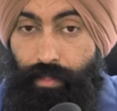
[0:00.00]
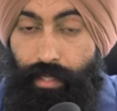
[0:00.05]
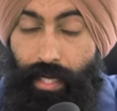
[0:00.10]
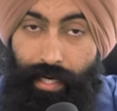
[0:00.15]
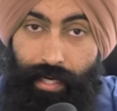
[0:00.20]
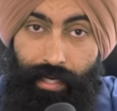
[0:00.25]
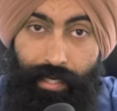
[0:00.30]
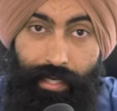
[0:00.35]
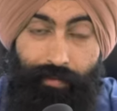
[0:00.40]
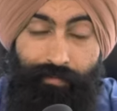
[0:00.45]

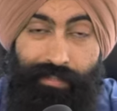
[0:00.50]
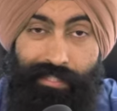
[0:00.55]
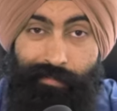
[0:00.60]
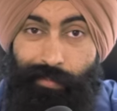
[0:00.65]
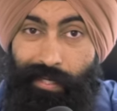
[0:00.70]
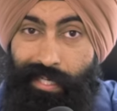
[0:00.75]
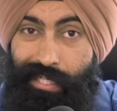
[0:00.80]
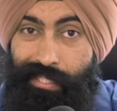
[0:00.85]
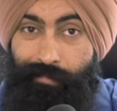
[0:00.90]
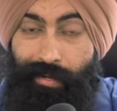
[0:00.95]
I can live as
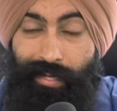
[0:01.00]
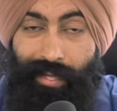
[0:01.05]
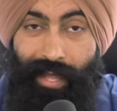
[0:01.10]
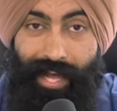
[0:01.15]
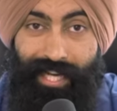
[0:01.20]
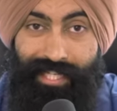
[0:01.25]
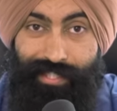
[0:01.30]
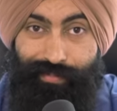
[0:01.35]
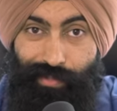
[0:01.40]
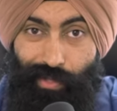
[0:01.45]
big as my
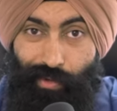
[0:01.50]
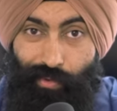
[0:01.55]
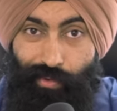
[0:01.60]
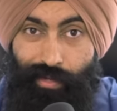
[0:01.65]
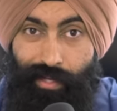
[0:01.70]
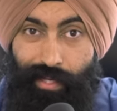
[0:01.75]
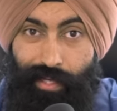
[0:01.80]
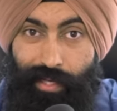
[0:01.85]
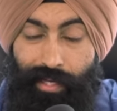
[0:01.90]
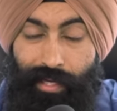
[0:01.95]
cash flow,
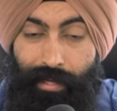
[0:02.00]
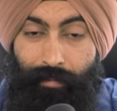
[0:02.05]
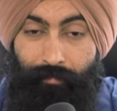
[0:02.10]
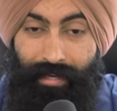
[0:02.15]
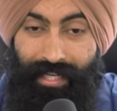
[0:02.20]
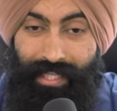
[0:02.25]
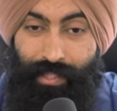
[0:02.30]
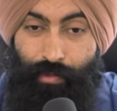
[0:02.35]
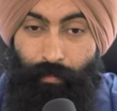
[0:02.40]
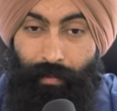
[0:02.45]

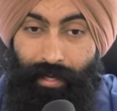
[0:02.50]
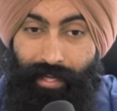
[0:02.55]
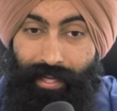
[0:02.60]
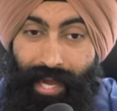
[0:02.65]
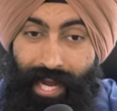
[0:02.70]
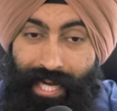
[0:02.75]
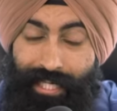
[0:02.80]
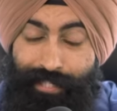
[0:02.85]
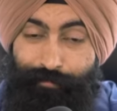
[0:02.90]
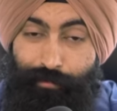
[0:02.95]
because when my
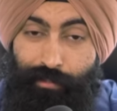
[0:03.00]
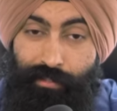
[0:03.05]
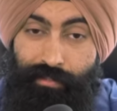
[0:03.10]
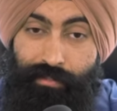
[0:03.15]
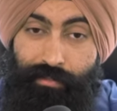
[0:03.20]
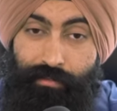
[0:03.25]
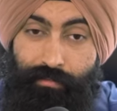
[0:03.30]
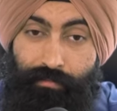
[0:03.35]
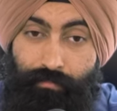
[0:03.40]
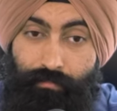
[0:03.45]
cash flow
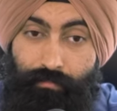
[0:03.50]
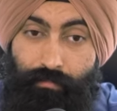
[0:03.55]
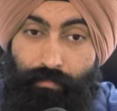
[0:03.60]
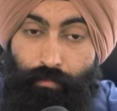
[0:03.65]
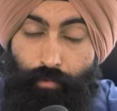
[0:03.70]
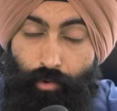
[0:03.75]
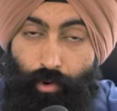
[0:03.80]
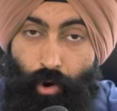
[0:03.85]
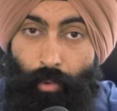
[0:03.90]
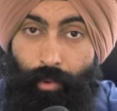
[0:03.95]
is
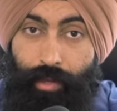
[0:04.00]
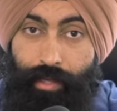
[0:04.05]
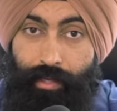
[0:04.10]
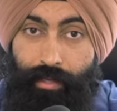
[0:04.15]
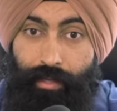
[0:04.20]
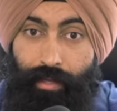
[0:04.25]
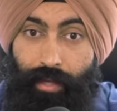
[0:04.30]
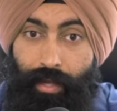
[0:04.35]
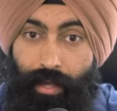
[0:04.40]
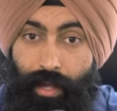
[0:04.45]

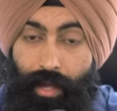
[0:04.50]
growing,